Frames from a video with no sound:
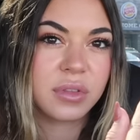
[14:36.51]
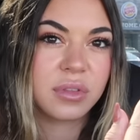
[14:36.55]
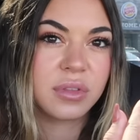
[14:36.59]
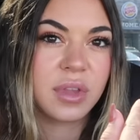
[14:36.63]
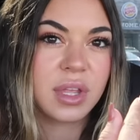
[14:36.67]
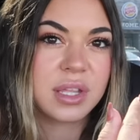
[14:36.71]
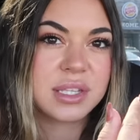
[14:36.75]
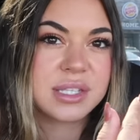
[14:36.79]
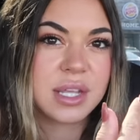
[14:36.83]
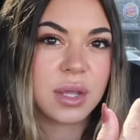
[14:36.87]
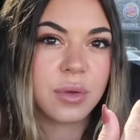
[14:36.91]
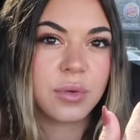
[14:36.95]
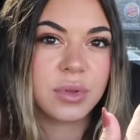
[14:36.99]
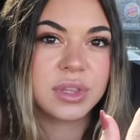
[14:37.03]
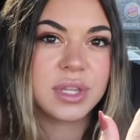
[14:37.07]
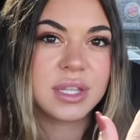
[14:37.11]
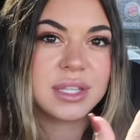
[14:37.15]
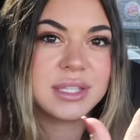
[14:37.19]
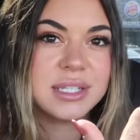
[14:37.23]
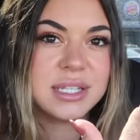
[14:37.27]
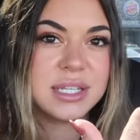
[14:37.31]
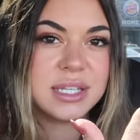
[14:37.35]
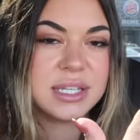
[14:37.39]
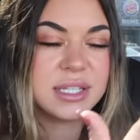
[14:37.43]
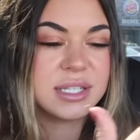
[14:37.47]
That's like what the
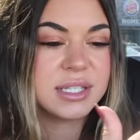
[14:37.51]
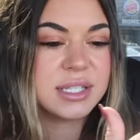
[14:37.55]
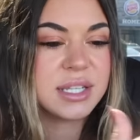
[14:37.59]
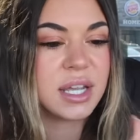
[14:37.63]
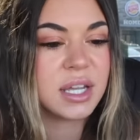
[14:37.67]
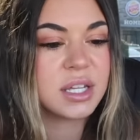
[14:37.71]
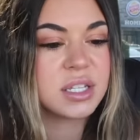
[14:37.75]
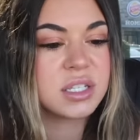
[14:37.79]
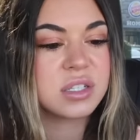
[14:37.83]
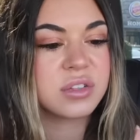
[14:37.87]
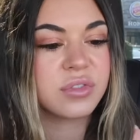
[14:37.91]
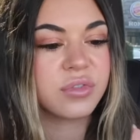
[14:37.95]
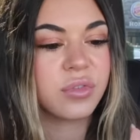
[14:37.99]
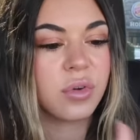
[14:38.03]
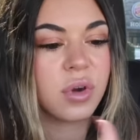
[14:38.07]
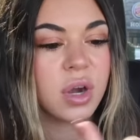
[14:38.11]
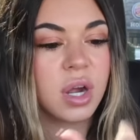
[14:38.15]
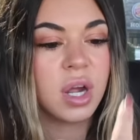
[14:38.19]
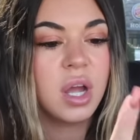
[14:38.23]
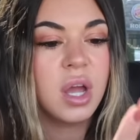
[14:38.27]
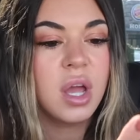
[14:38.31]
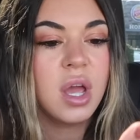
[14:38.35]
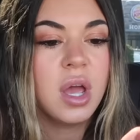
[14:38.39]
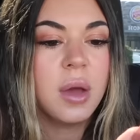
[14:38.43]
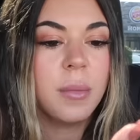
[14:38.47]
T stands
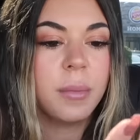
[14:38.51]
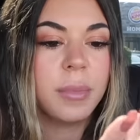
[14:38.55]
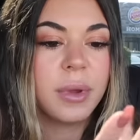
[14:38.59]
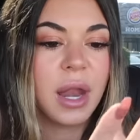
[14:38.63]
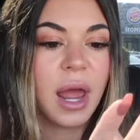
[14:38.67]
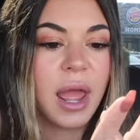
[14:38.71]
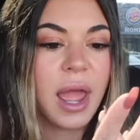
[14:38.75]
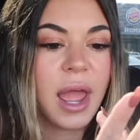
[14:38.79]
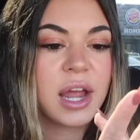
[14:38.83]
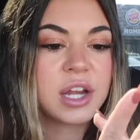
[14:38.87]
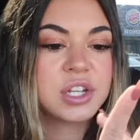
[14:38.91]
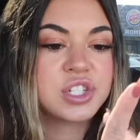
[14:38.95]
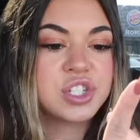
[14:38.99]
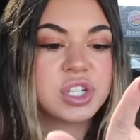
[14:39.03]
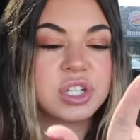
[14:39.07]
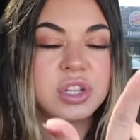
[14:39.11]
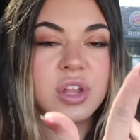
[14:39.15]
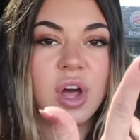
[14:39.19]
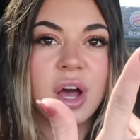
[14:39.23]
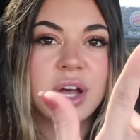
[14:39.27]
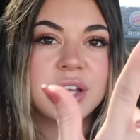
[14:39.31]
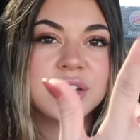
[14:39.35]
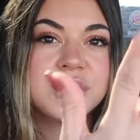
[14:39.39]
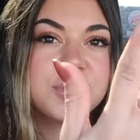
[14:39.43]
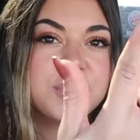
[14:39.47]
for. But I actually
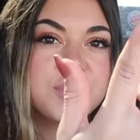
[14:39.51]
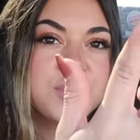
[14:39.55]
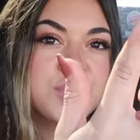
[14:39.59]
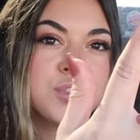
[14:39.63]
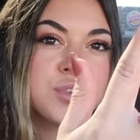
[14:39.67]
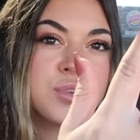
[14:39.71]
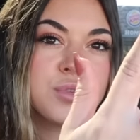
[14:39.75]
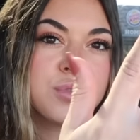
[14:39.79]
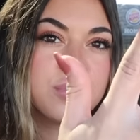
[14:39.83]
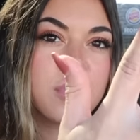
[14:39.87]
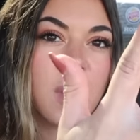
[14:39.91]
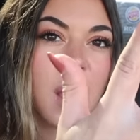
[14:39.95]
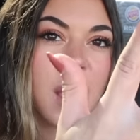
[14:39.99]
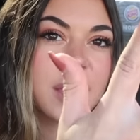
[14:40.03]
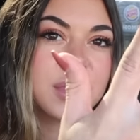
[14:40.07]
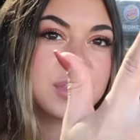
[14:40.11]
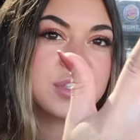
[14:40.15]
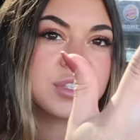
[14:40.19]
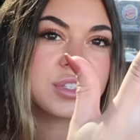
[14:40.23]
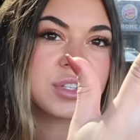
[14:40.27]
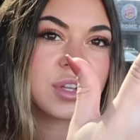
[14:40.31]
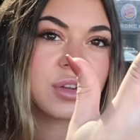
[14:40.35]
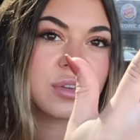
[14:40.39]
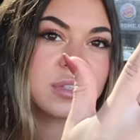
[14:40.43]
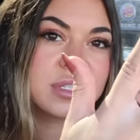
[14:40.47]
lost two
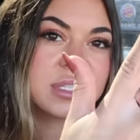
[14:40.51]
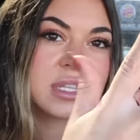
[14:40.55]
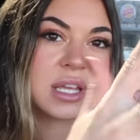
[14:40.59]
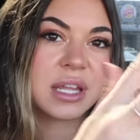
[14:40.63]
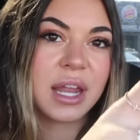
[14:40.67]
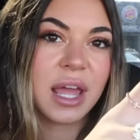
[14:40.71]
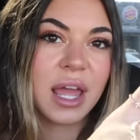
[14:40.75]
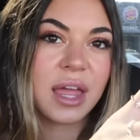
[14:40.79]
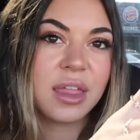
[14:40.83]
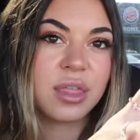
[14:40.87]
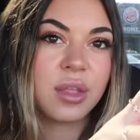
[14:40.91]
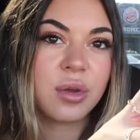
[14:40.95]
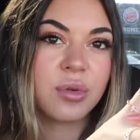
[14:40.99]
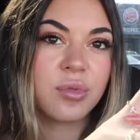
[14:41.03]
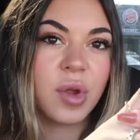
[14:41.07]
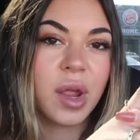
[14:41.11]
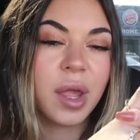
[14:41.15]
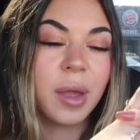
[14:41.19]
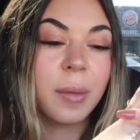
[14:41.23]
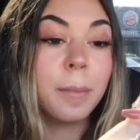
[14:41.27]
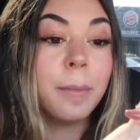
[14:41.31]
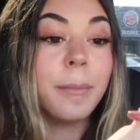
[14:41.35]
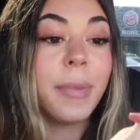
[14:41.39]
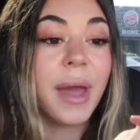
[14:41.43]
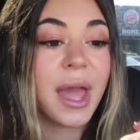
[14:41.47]
rhinestones in it and the
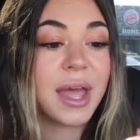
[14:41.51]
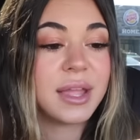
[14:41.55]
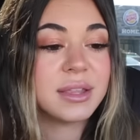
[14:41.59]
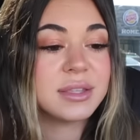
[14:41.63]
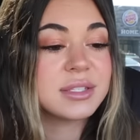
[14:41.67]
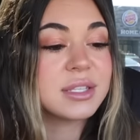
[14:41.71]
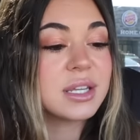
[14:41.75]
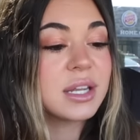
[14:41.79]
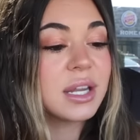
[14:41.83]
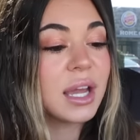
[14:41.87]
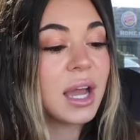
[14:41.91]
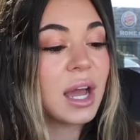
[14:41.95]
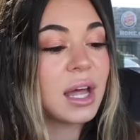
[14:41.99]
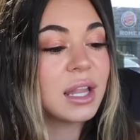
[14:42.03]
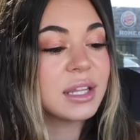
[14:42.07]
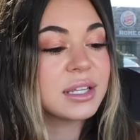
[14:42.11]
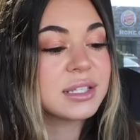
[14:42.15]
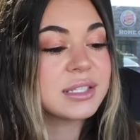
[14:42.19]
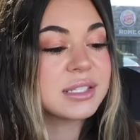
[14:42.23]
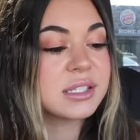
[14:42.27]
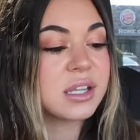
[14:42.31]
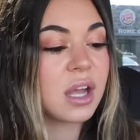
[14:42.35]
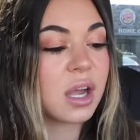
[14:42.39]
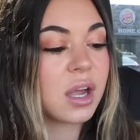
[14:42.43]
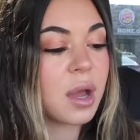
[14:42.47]
ring bent and it got like
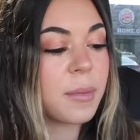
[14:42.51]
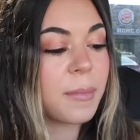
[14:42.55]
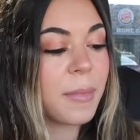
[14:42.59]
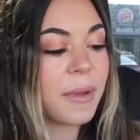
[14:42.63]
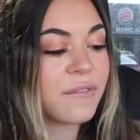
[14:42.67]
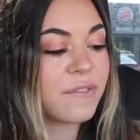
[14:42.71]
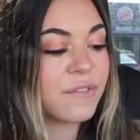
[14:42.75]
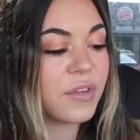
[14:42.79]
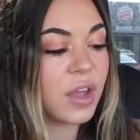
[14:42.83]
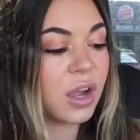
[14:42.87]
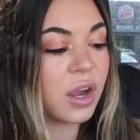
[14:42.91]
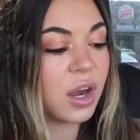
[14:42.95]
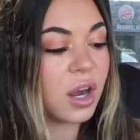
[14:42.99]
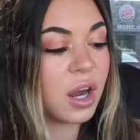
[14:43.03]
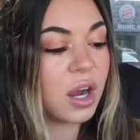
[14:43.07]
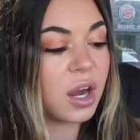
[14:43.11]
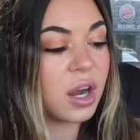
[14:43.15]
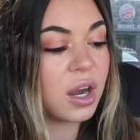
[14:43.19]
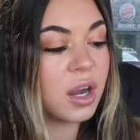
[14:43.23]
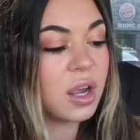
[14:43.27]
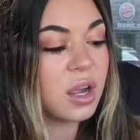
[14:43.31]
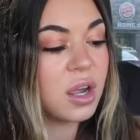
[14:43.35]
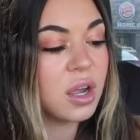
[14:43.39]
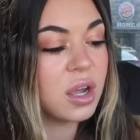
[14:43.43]
stuck on my finger.